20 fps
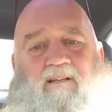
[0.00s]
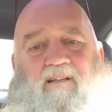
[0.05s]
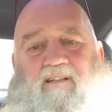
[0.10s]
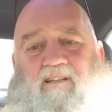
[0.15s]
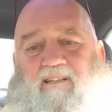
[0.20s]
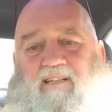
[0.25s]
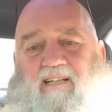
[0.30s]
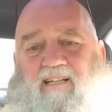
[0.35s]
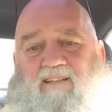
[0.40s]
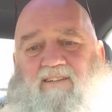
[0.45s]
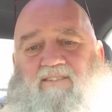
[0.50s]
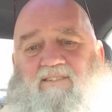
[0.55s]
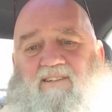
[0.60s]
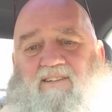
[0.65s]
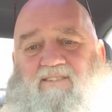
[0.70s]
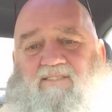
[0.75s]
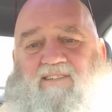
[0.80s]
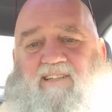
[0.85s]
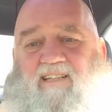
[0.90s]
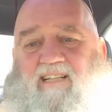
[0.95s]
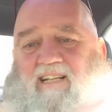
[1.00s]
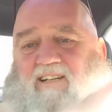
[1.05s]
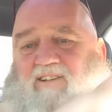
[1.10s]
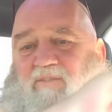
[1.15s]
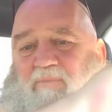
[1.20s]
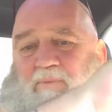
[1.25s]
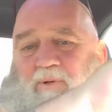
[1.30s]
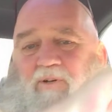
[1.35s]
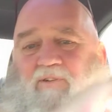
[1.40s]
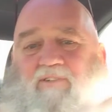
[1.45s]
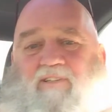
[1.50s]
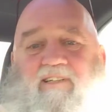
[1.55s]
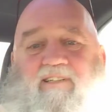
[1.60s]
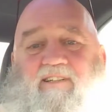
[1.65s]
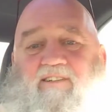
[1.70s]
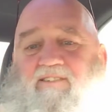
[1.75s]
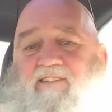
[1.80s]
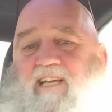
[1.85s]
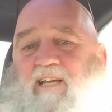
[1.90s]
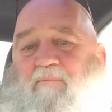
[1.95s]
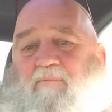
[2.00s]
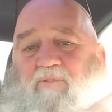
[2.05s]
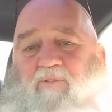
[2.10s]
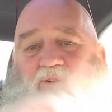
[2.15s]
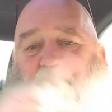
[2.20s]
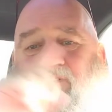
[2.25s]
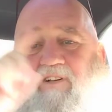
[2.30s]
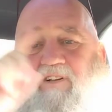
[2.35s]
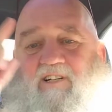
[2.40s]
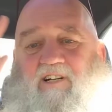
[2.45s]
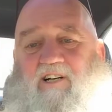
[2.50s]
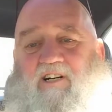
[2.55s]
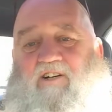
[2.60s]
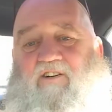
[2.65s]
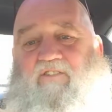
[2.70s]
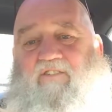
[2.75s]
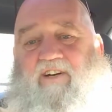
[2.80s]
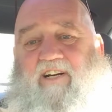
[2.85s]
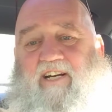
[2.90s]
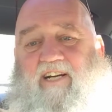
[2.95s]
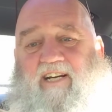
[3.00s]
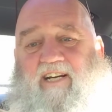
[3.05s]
And you guys just seen that spirit that just came through the car?